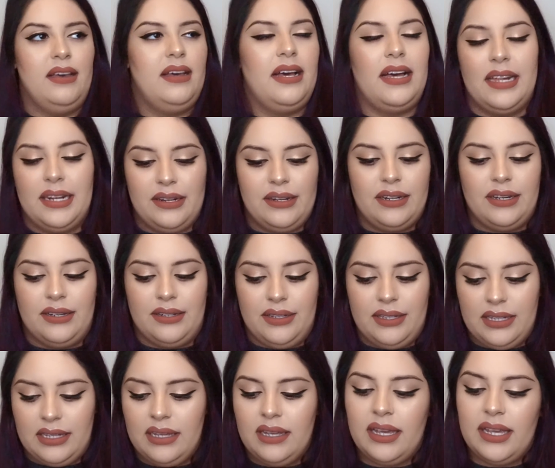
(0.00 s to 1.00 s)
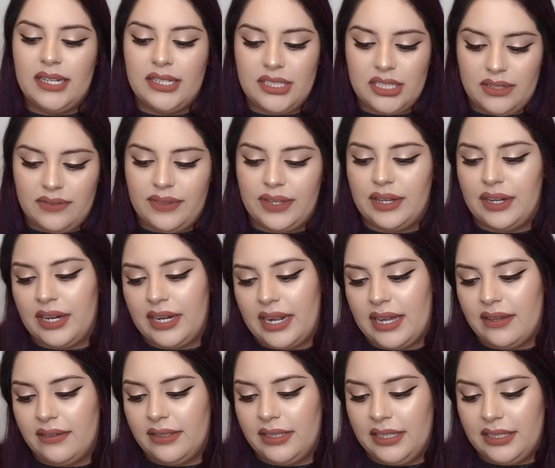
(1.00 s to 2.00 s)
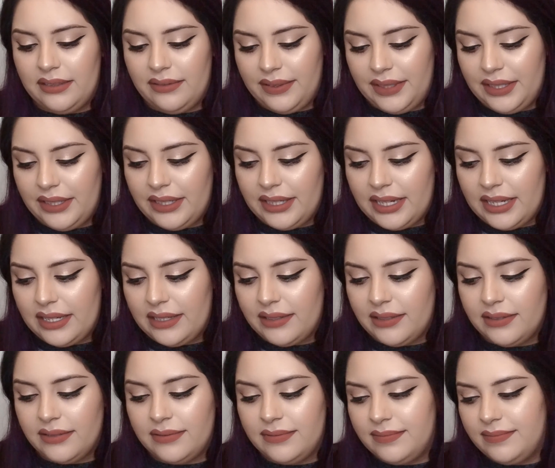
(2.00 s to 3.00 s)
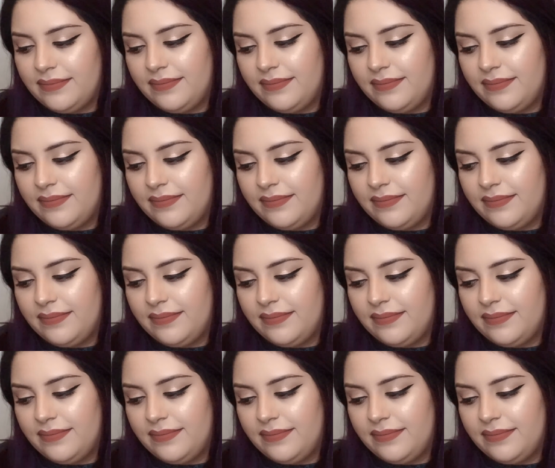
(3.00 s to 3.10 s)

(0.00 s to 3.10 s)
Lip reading: I don't know. I just need to figure it out. I need to figure it out.